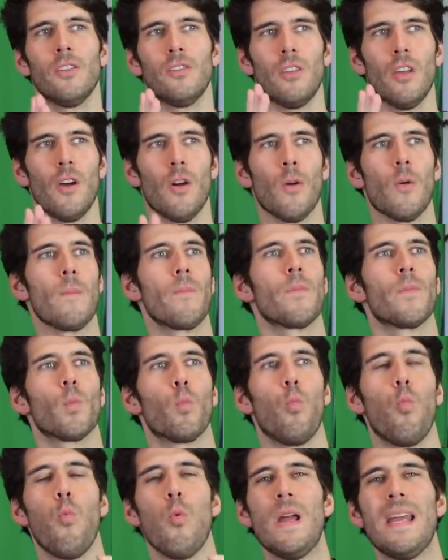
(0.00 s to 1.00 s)
So
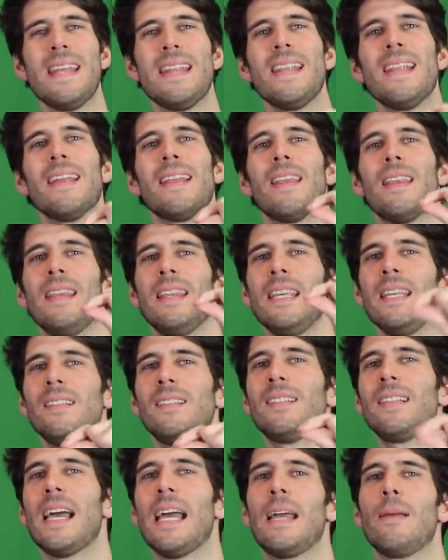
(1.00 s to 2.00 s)
when
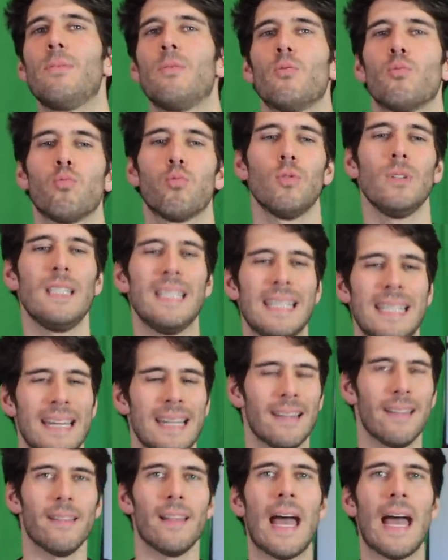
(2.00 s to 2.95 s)
these types really get